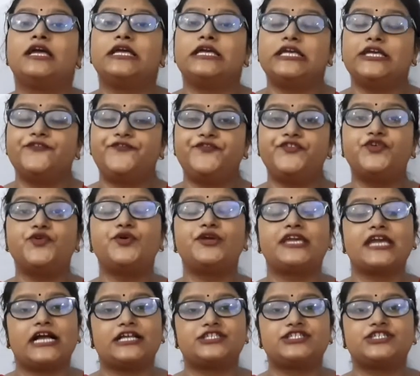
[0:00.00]
If You
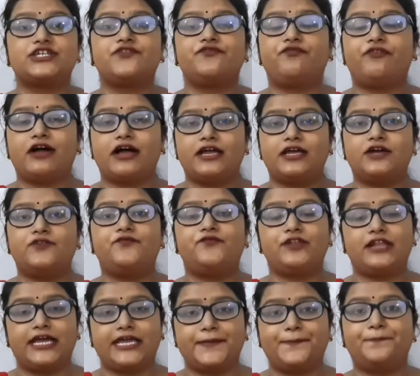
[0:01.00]
Catch a
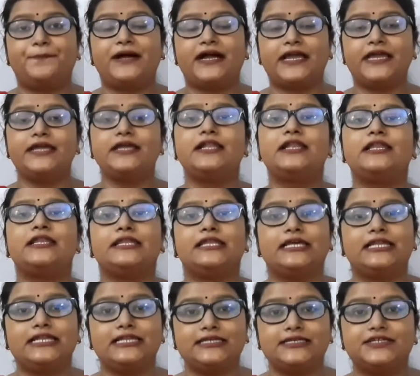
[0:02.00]
Firefly by
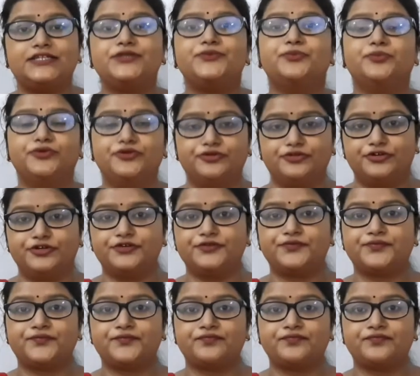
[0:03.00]
Lillian Moore.